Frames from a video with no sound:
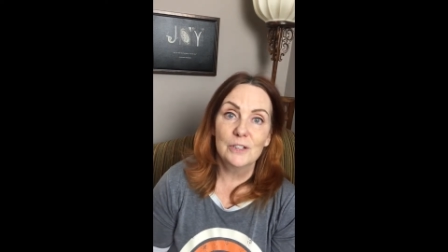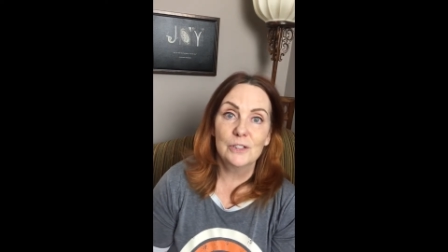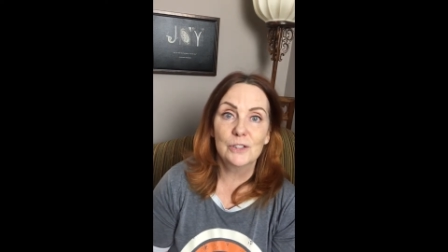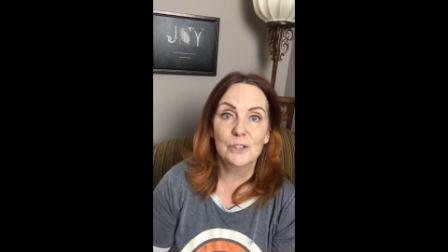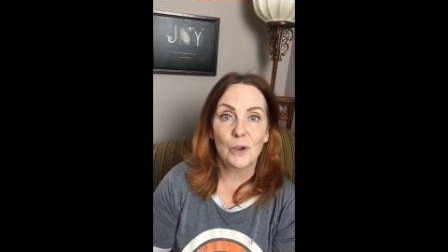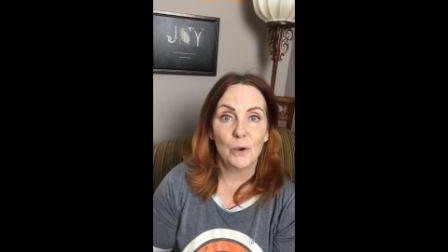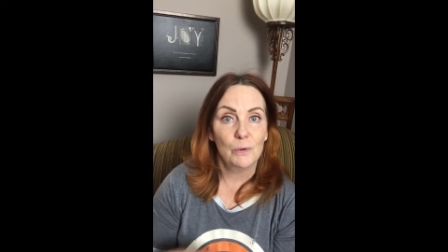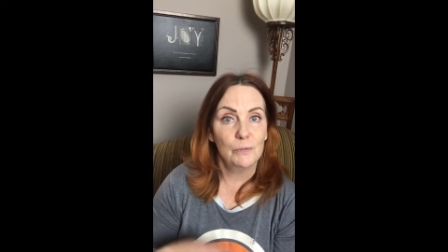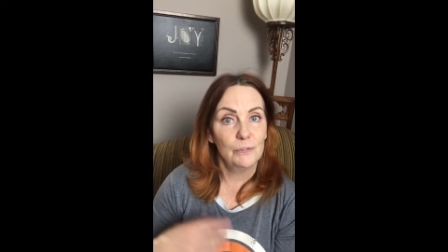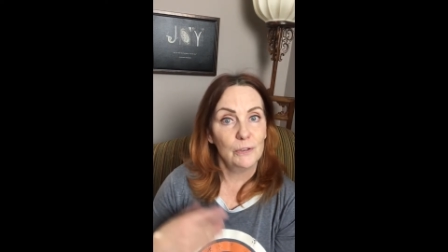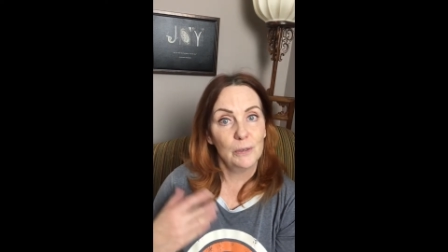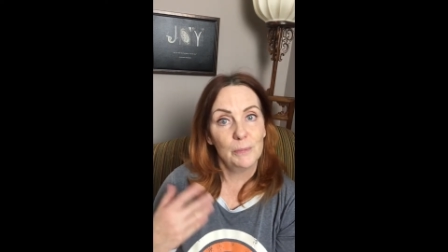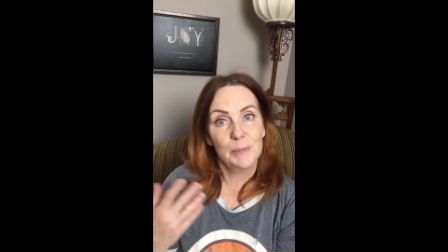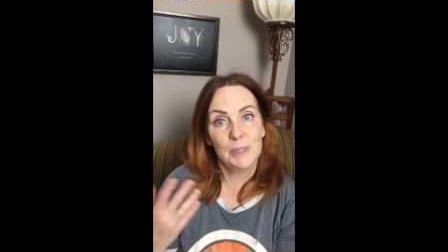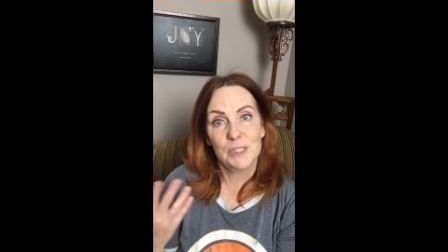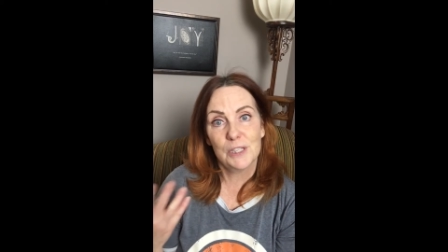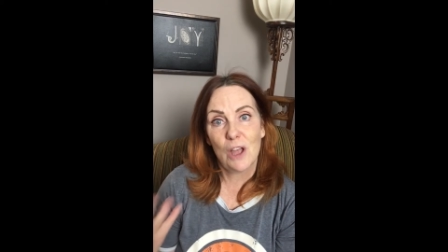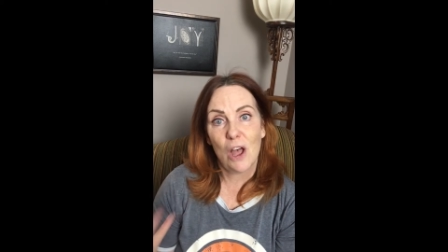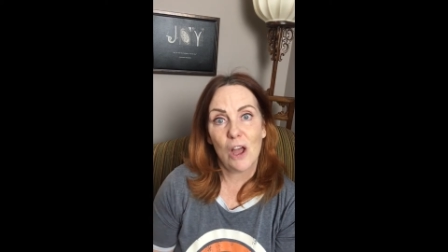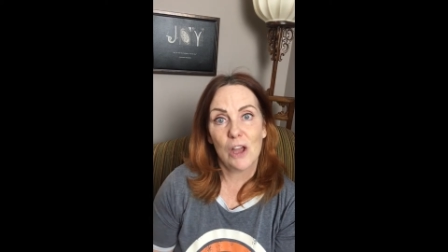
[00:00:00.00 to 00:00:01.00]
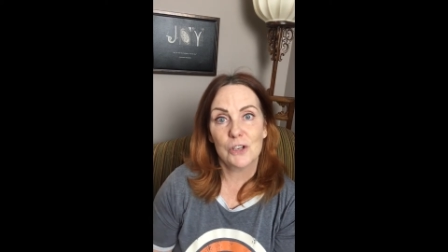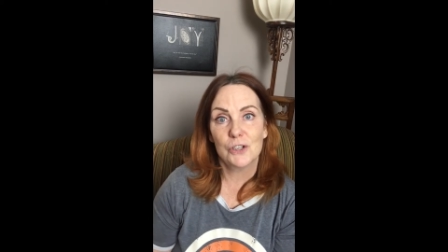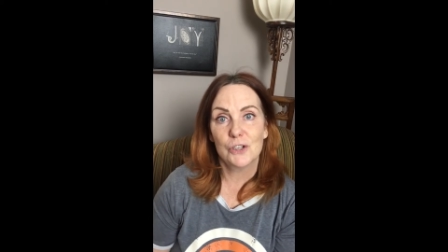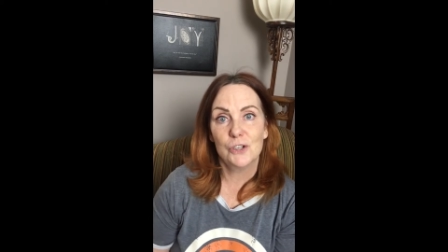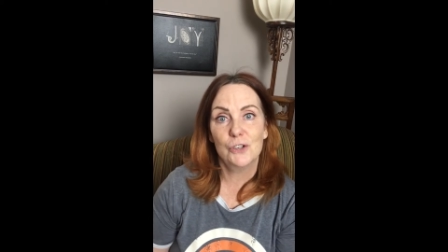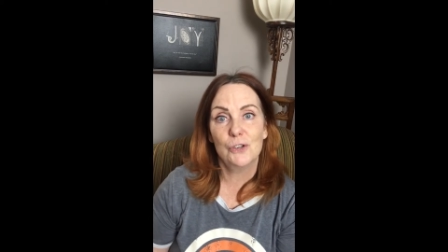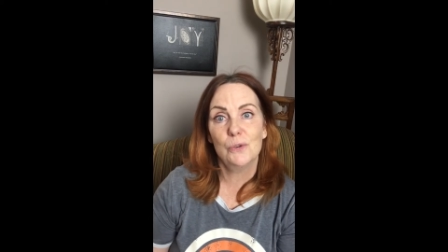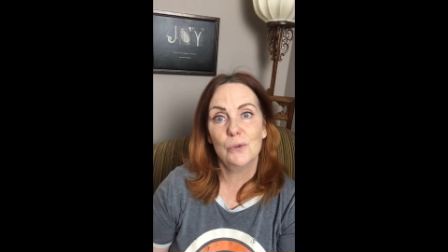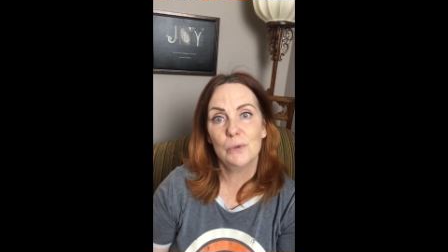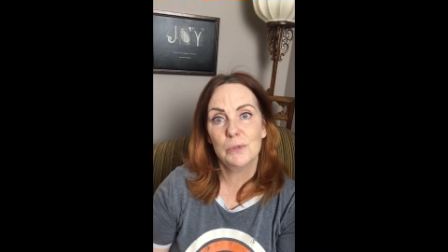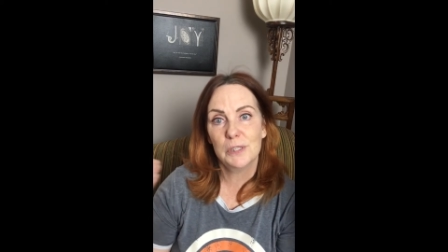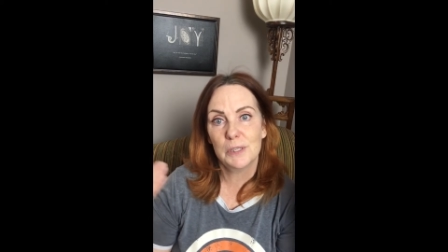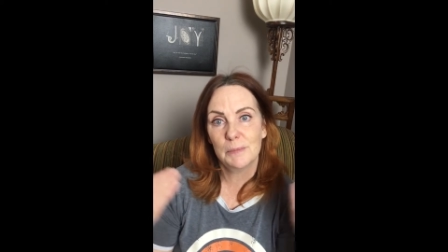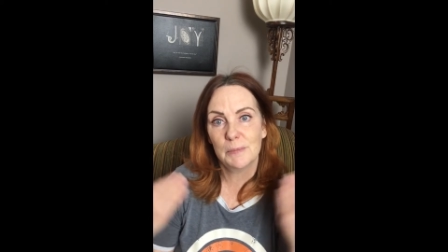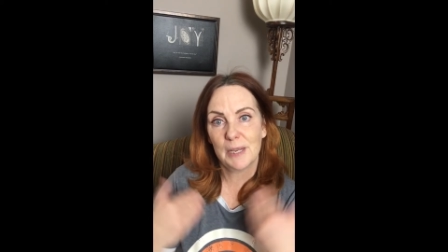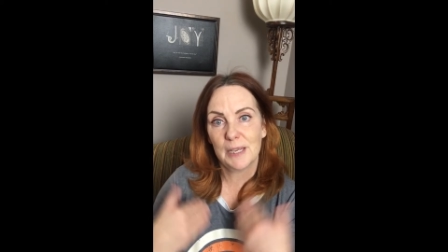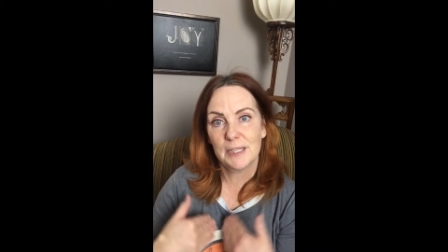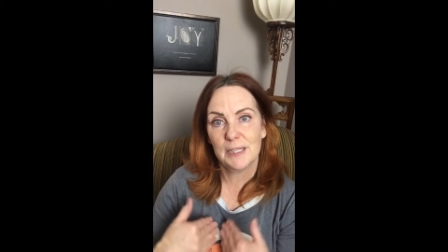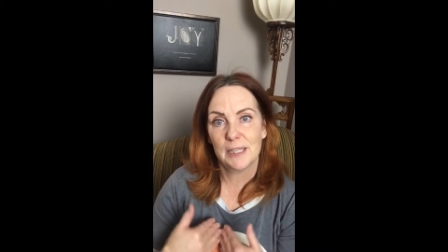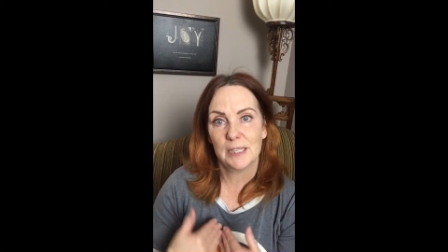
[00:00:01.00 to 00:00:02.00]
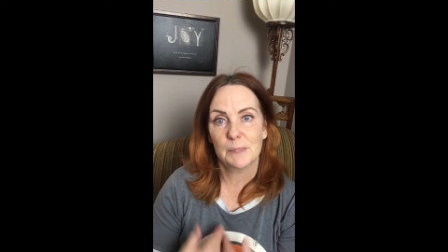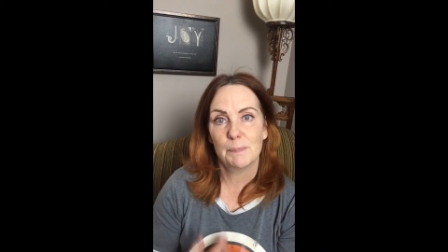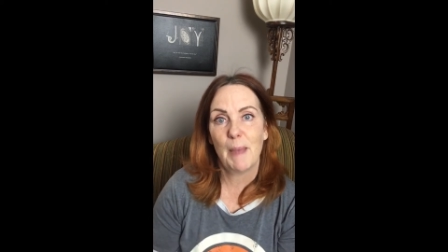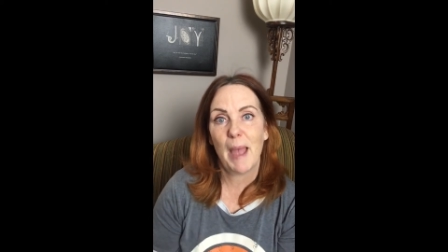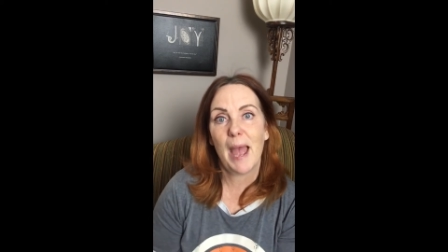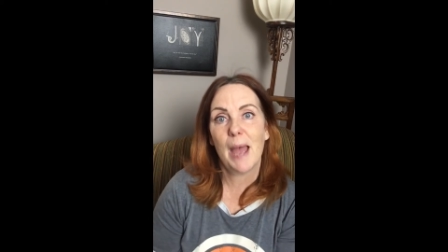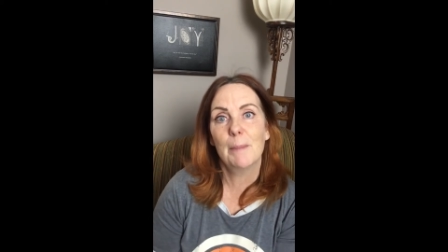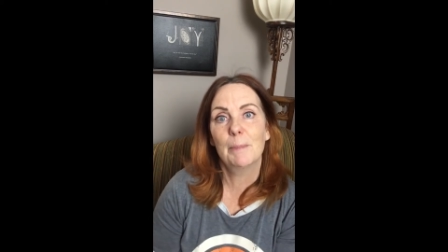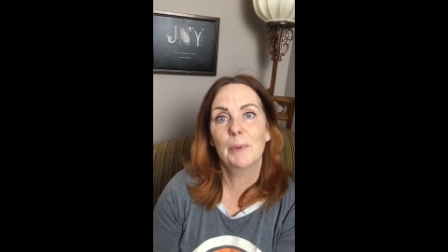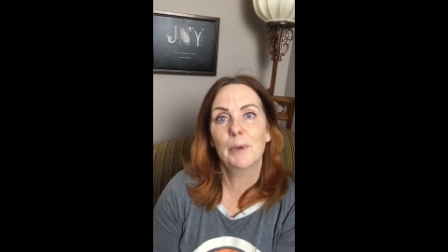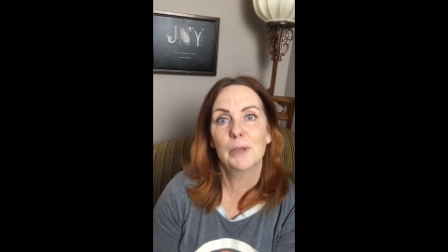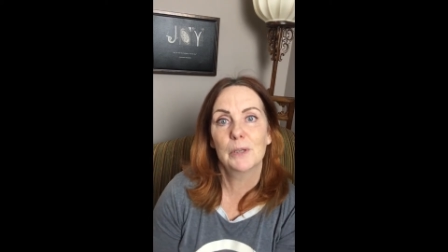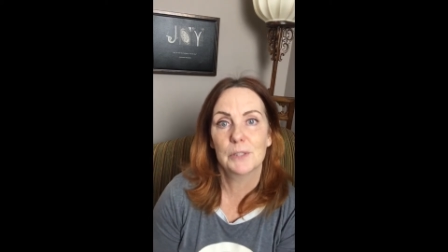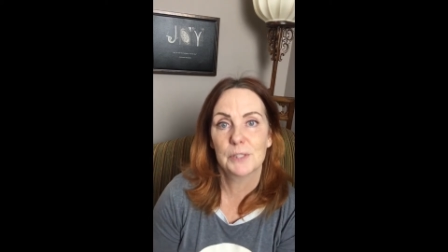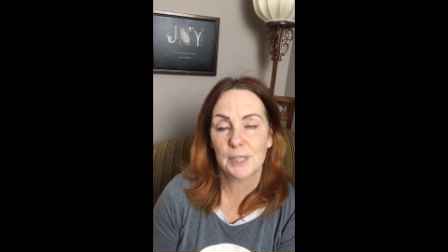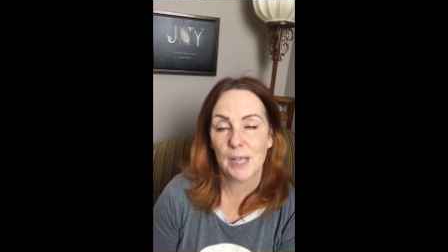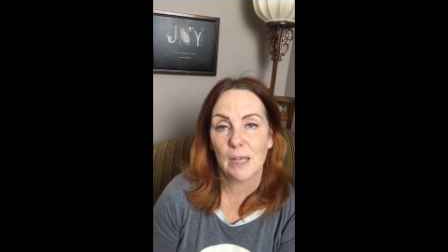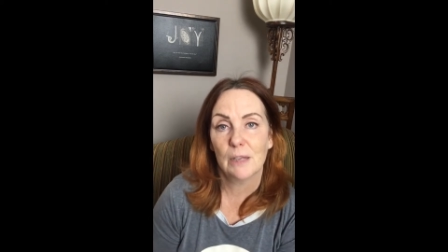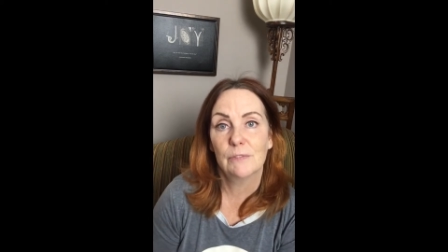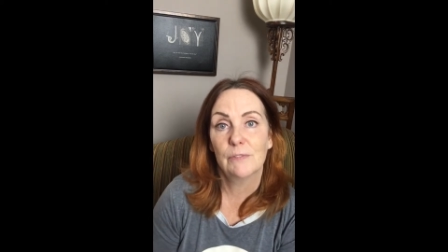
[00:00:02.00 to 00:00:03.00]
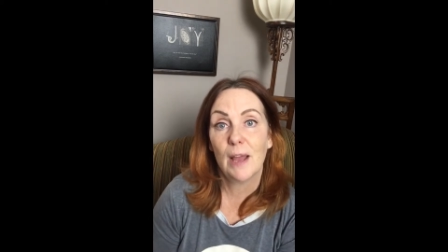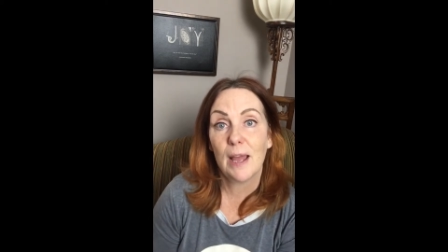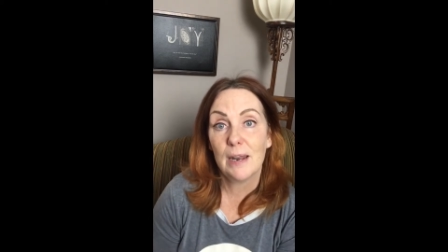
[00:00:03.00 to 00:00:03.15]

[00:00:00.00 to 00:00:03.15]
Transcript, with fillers: go for a massage, do some nice things, pamper yourself.